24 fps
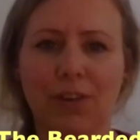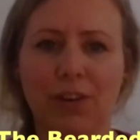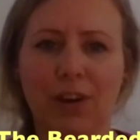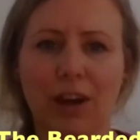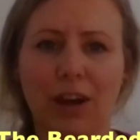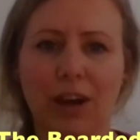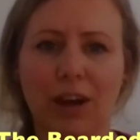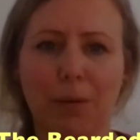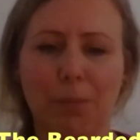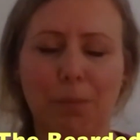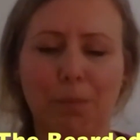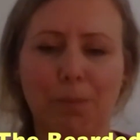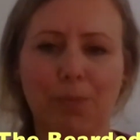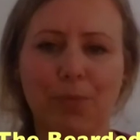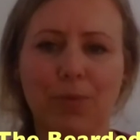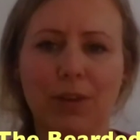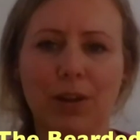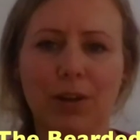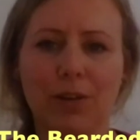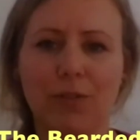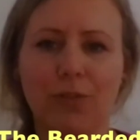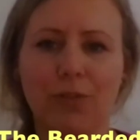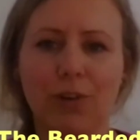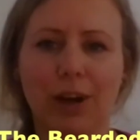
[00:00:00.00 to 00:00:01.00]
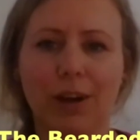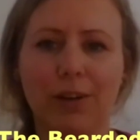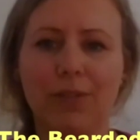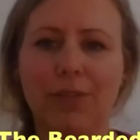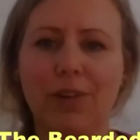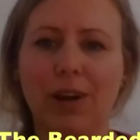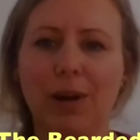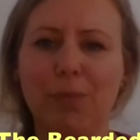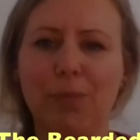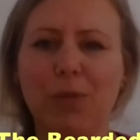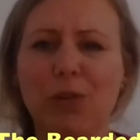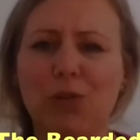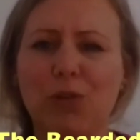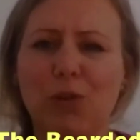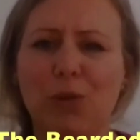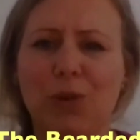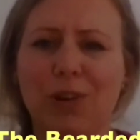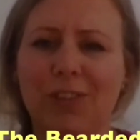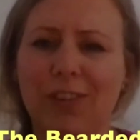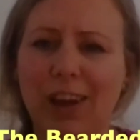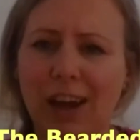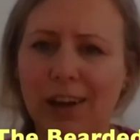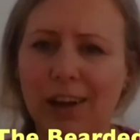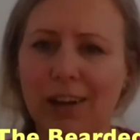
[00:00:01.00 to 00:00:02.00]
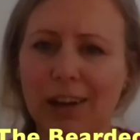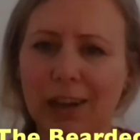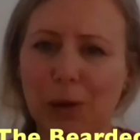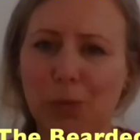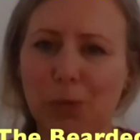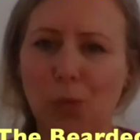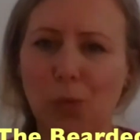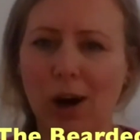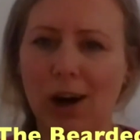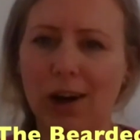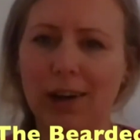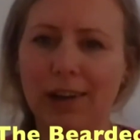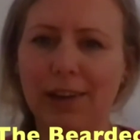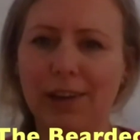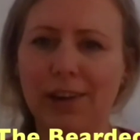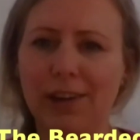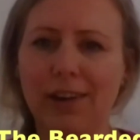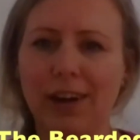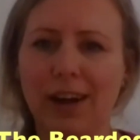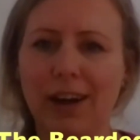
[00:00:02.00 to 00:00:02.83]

But I'm not sure exactly why.